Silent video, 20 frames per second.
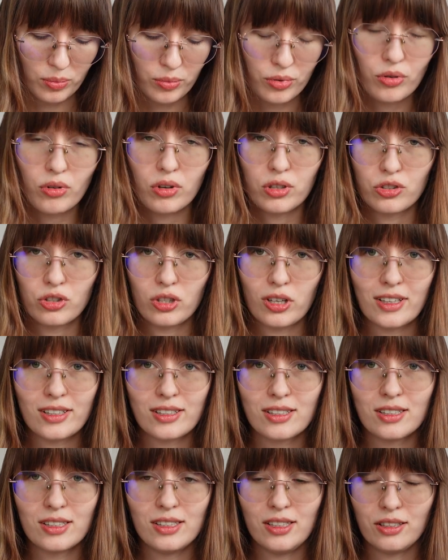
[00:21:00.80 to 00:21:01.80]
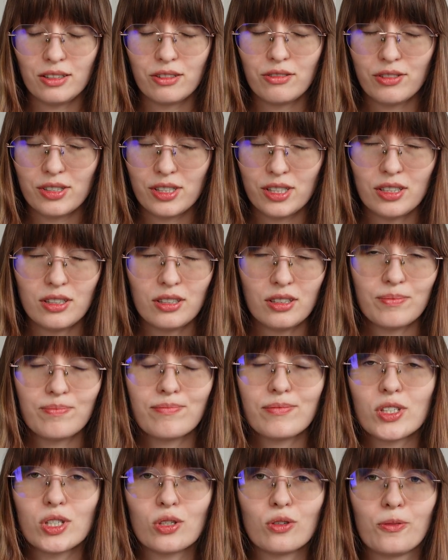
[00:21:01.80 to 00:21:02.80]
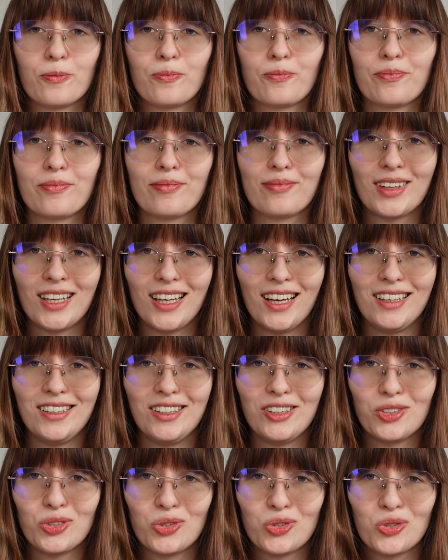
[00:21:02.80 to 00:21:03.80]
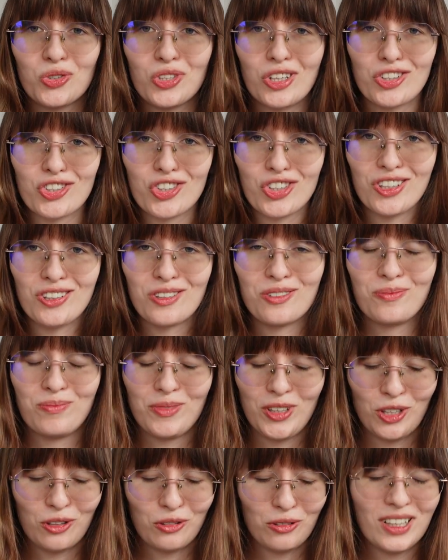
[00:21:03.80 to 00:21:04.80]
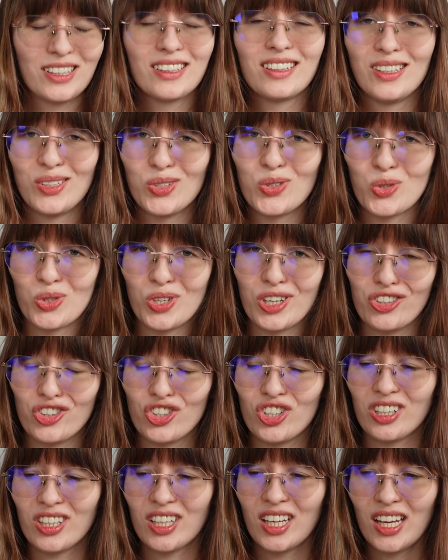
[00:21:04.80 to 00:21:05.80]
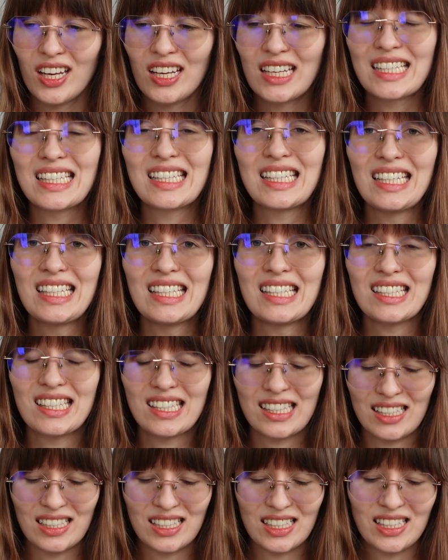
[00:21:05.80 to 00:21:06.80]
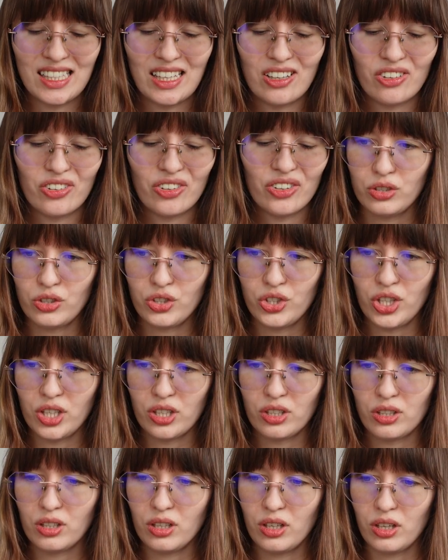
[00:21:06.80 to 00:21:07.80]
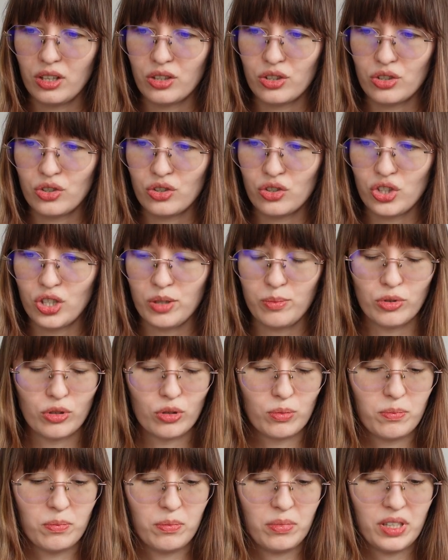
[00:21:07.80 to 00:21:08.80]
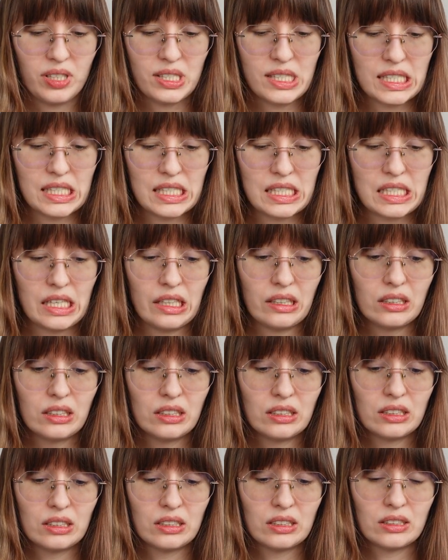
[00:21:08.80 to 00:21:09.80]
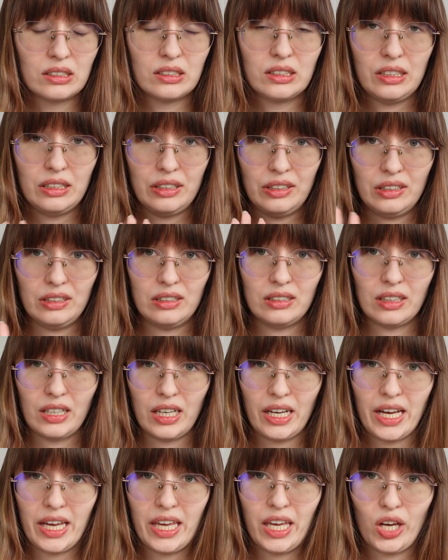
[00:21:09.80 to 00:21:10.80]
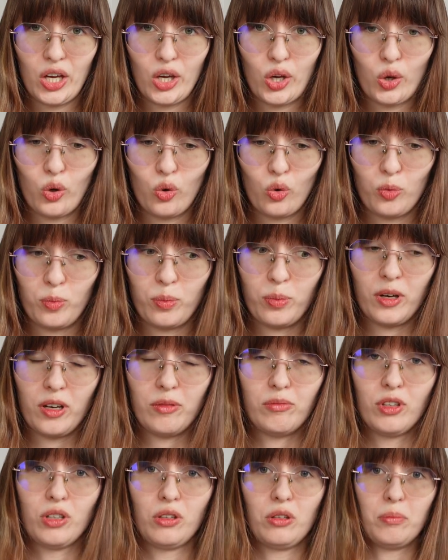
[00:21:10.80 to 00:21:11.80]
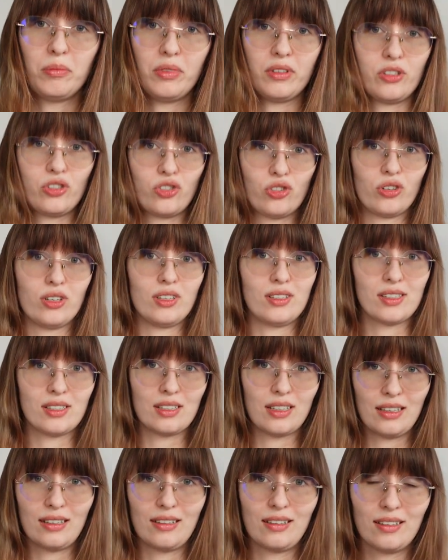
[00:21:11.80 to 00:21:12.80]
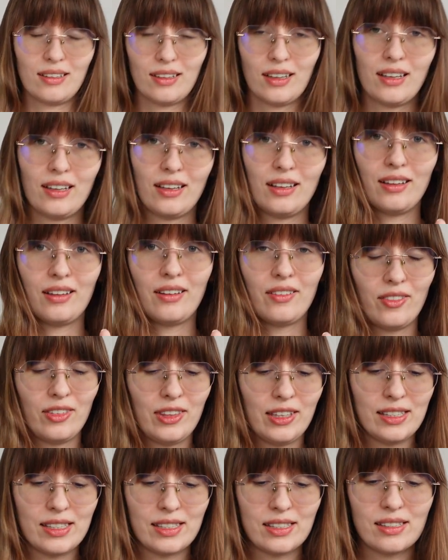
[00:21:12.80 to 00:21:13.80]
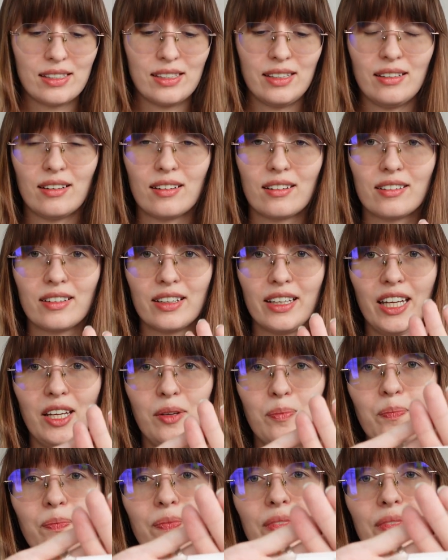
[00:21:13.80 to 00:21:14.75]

projects needed with it, so I needed to touch it, you know, at least to touch it. This is their Jaipur piece silk. I hope I'm not butchering this yarn name.